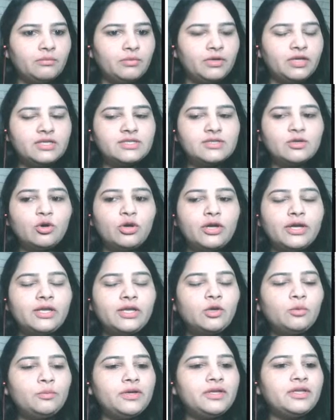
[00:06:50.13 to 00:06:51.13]
Because
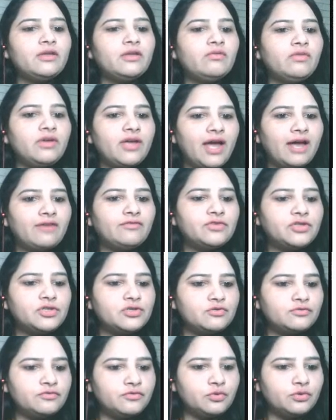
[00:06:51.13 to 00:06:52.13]
in opinion we have
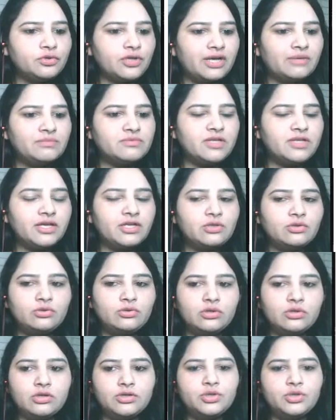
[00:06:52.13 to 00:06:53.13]
three to four types, like
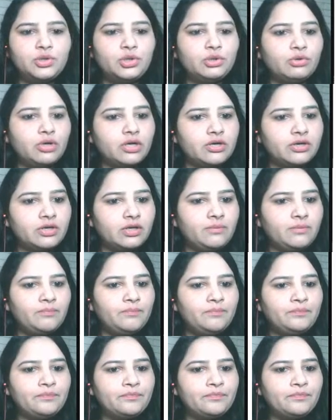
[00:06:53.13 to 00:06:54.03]
do you agree